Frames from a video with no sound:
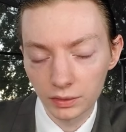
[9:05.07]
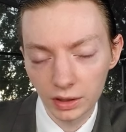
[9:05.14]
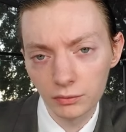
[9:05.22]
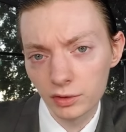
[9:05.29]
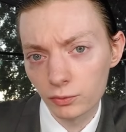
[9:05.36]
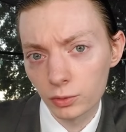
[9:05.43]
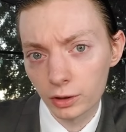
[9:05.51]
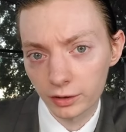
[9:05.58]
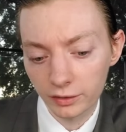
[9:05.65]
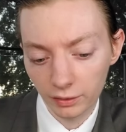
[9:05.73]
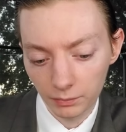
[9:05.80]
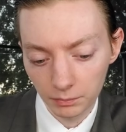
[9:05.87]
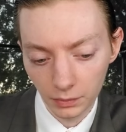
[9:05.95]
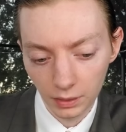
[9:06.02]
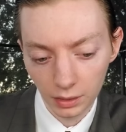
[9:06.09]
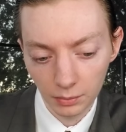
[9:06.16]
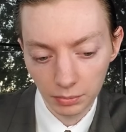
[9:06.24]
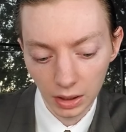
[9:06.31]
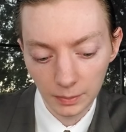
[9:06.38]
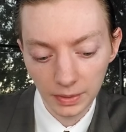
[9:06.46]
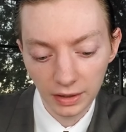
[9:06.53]
That always works.
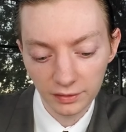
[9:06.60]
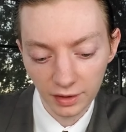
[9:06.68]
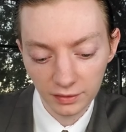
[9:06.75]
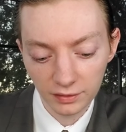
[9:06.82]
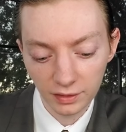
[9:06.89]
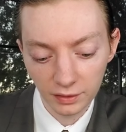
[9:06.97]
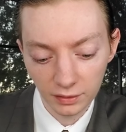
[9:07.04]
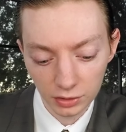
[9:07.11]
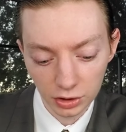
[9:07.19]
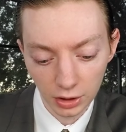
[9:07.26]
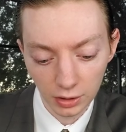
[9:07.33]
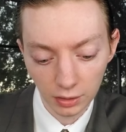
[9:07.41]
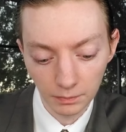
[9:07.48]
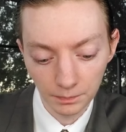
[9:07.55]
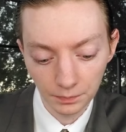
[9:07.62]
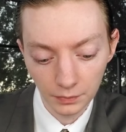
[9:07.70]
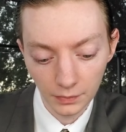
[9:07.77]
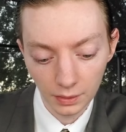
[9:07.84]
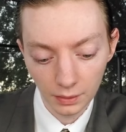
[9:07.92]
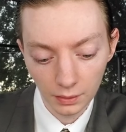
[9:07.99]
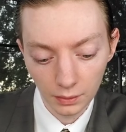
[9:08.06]
Popeyes has decent chicken.
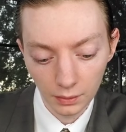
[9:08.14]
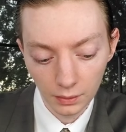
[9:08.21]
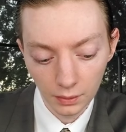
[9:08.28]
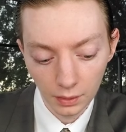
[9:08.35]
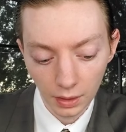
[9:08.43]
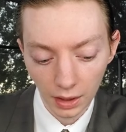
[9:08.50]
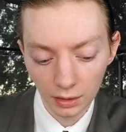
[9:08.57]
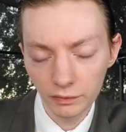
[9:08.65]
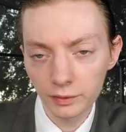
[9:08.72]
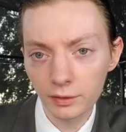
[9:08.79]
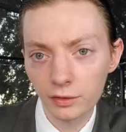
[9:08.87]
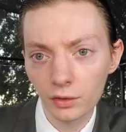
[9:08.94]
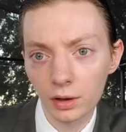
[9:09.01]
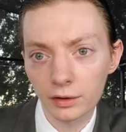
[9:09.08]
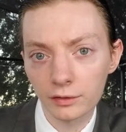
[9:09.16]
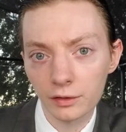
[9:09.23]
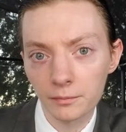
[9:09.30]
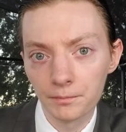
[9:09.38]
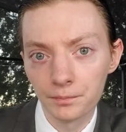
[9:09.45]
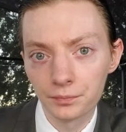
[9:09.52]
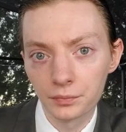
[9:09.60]
As for the sauce,
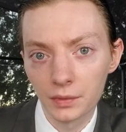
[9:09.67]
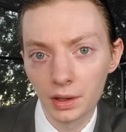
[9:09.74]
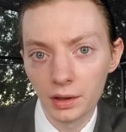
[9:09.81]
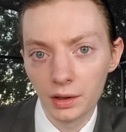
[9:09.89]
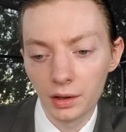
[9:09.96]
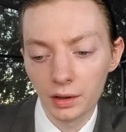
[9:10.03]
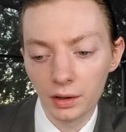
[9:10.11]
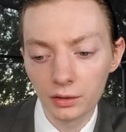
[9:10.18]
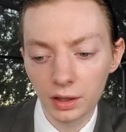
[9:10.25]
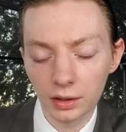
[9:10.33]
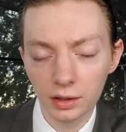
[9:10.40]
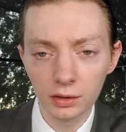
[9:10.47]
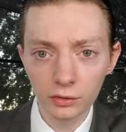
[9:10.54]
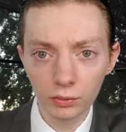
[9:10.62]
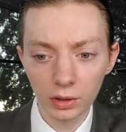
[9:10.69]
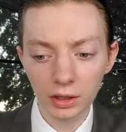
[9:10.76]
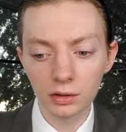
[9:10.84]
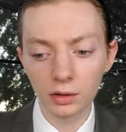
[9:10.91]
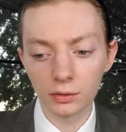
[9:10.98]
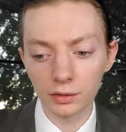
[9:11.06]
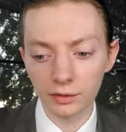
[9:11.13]
okay, here's what I
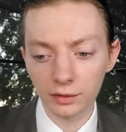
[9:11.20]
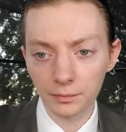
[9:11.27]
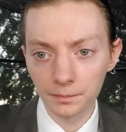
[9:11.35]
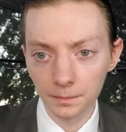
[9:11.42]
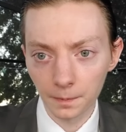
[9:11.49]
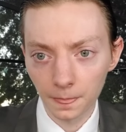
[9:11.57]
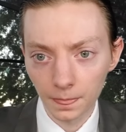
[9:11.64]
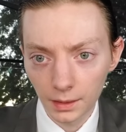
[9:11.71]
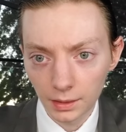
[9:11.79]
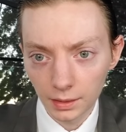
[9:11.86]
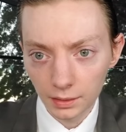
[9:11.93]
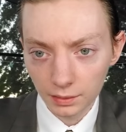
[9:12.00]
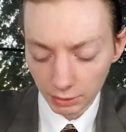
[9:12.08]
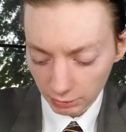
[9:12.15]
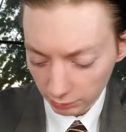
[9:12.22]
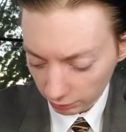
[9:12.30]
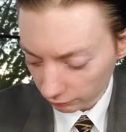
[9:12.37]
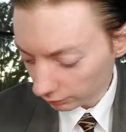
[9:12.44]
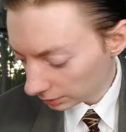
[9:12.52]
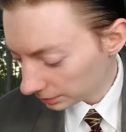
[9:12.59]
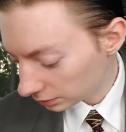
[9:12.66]
notice. They
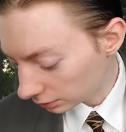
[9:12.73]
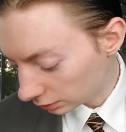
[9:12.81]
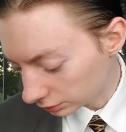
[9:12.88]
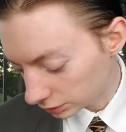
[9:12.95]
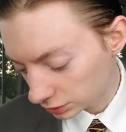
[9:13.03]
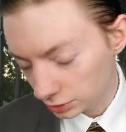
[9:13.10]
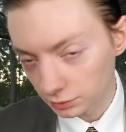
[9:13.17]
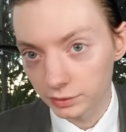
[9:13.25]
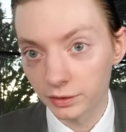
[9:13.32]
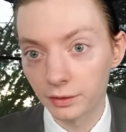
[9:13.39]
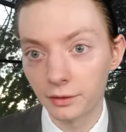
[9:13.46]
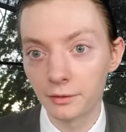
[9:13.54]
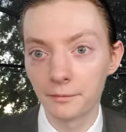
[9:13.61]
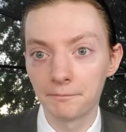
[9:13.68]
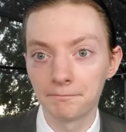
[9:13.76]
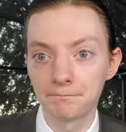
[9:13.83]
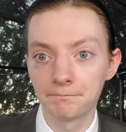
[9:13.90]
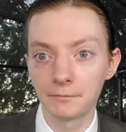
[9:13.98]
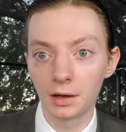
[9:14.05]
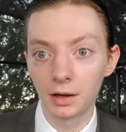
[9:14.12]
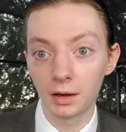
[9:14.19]
describe it. Oh, shoot.
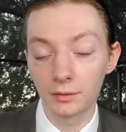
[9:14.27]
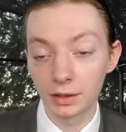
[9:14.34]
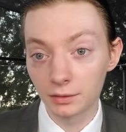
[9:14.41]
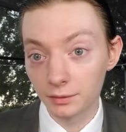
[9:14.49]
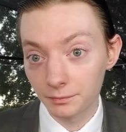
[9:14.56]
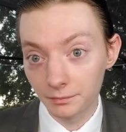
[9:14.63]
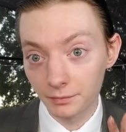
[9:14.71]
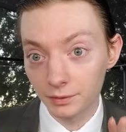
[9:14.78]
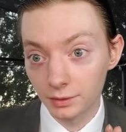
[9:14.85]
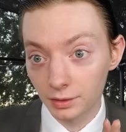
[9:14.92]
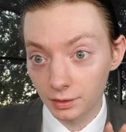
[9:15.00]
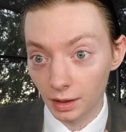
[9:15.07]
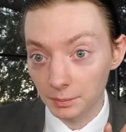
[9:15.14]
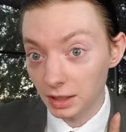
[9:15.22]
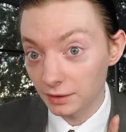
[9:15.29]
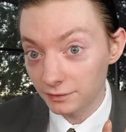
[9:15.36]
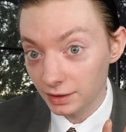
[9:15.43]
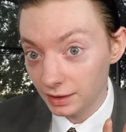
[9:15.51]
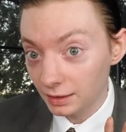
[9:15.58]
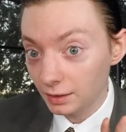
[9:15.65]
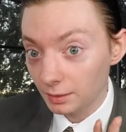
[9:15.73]
Alright, I'm gonna have
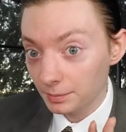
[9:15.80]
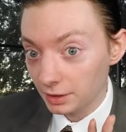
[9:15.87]
to get up.